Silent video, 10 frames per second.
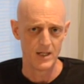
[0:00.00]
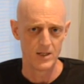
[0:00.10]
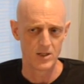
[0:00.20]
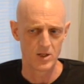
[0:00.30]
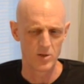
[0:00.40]

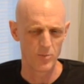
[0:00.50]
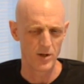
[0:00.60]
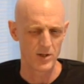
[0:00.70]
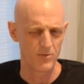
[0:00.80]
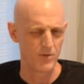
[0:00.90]
it's
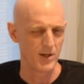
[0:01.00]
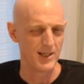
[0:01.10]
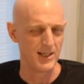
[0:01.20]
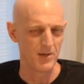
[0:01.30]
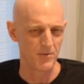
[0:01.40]
expressed very
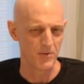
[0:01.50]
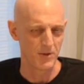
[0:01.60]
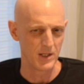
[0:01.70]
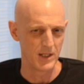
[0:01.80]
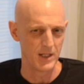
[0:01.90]

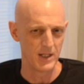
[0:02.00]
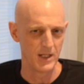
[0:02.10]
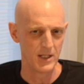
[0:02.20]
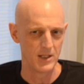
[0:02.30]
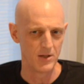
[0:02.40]
differently
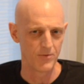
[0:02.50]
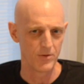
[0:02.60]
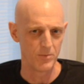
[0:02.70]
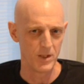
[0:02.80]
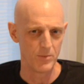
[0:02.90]
in
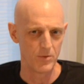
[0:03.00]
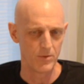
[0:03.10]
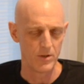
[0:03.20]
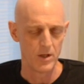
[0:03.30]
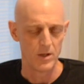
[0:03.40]
different people.
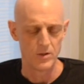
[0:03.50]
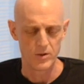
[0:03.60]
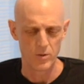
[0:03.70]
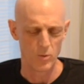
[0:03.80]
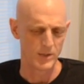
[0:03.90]

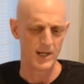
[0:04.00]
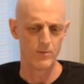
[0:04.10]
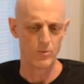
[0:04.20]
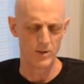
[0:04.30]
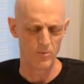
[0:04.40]
So what's
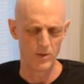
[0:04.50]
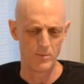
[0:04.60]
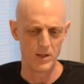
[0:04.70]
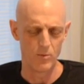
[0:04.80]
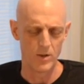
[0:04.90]
that? What, what do you
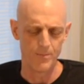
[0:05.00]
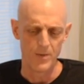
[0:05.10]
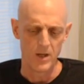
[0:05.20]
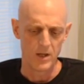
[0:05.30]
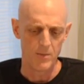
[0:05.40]
mean? Well,
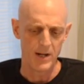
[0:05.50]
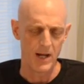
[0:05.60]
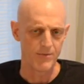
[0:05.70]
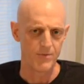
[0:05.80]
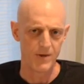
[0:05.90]
you might
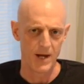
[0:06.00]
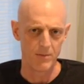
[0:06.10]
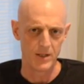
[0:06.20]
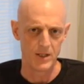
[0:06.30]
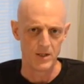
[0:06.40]
have a
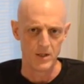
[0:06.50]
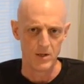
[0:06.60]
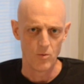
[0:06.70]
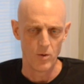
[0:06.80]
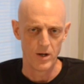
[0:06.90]
family
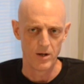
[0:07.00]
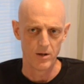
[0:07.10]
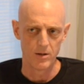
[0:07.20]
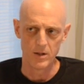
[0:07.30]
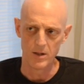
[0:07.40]

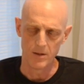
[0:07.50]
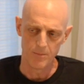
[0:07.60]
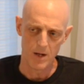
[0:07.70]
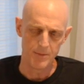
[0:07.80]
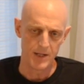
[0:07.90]
where uh,
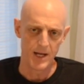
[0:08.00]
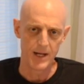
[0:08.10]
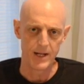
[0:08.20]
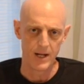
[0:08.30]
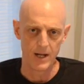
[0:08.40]
mom and
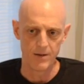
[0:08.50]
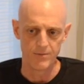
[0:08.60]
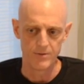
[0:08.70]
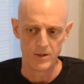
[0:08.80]
dad have